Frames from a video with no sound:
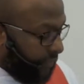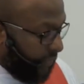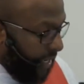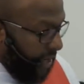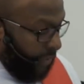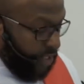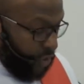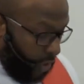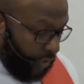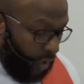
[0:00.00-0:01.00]
When you
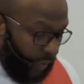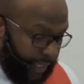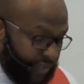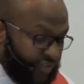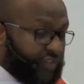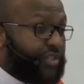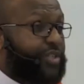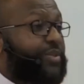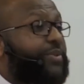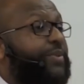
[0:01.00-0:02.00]
don't know what else to
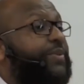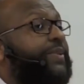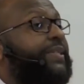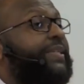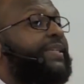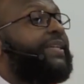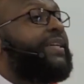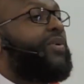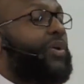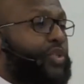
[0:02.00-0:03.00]
do,
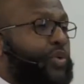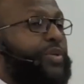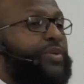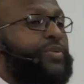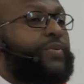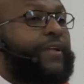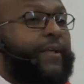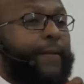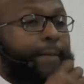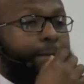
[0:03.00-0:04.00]
what do you do?
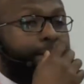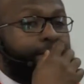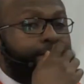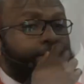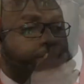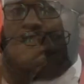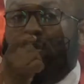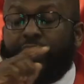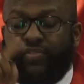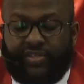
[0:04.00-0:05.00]

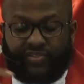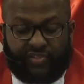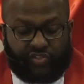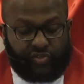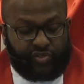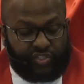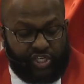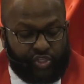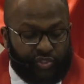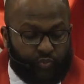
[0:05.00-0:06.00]
Well, these sisters
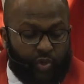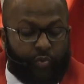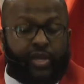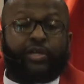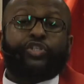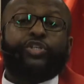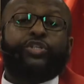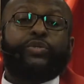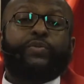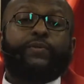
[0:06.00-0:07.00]
teach us what we ought to
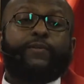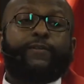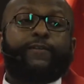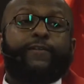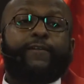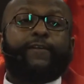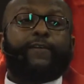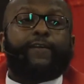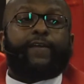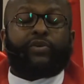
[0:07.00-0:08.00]
do.
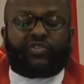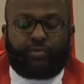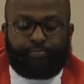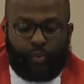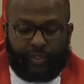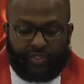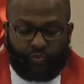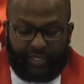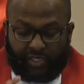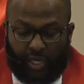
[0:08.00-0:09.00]
Here are some points.
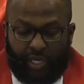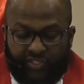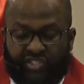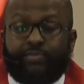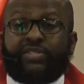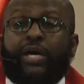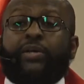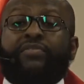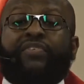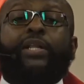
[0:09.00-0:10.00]
When God seems
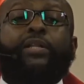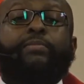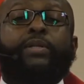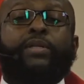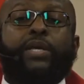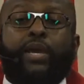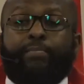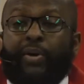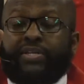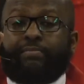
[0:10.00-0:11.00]
unavailable,
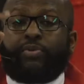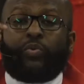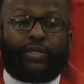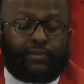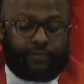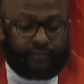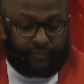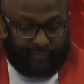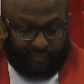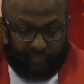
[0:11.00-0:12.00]
point number one
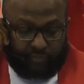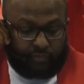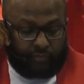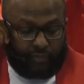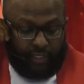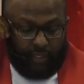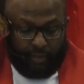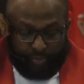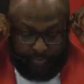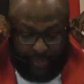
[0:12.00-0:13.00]

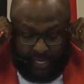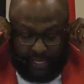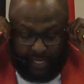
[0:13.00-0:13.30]
prepare